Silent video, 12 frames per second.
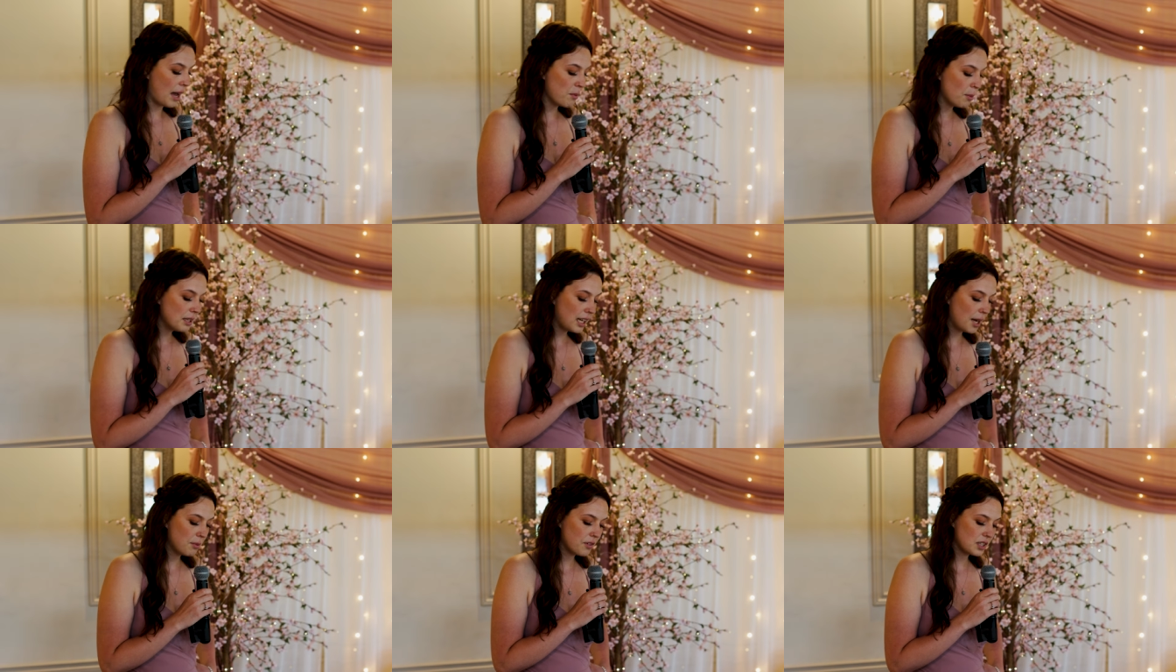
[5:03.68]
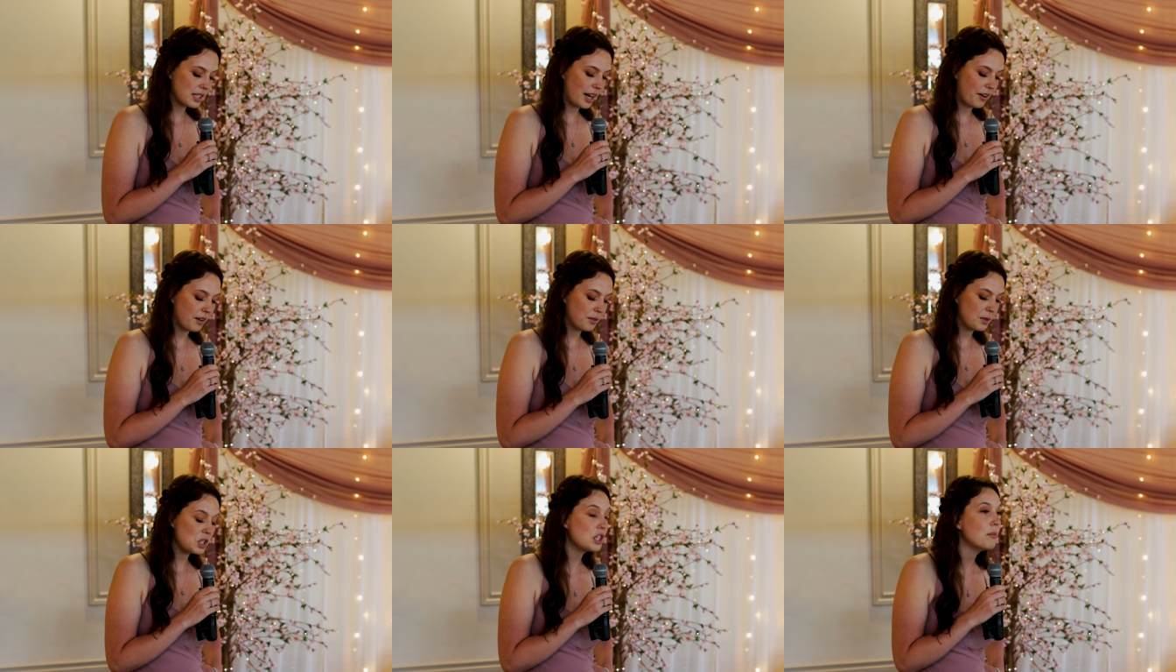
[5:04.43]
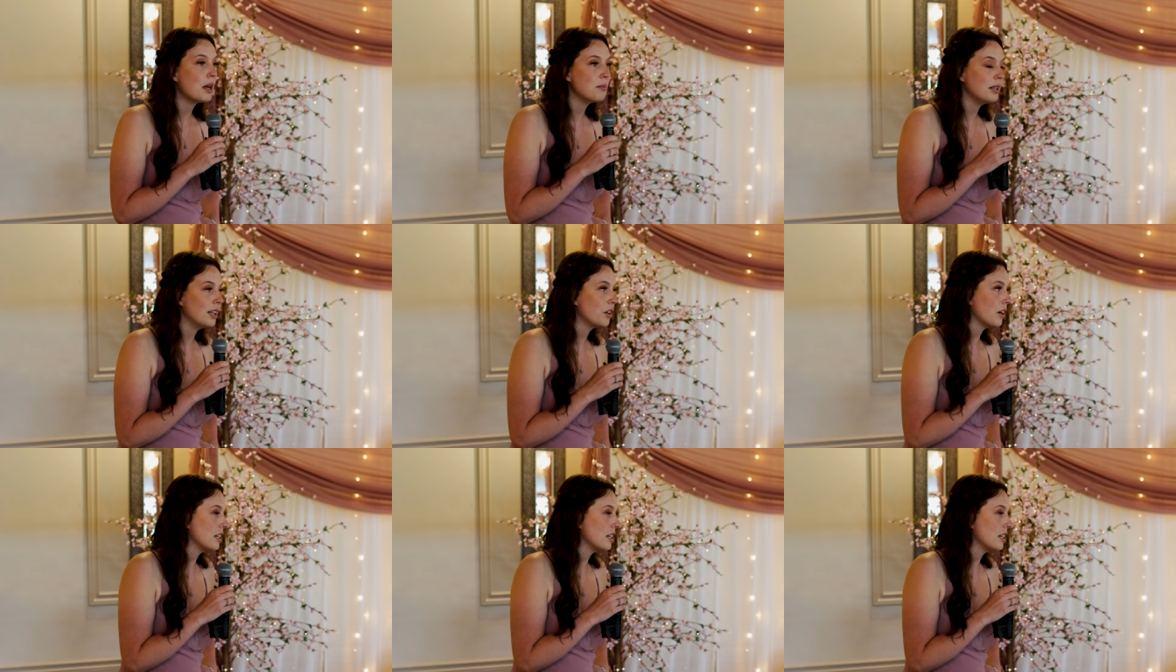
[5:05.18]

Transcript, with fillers: That moment came for Takara when she met me in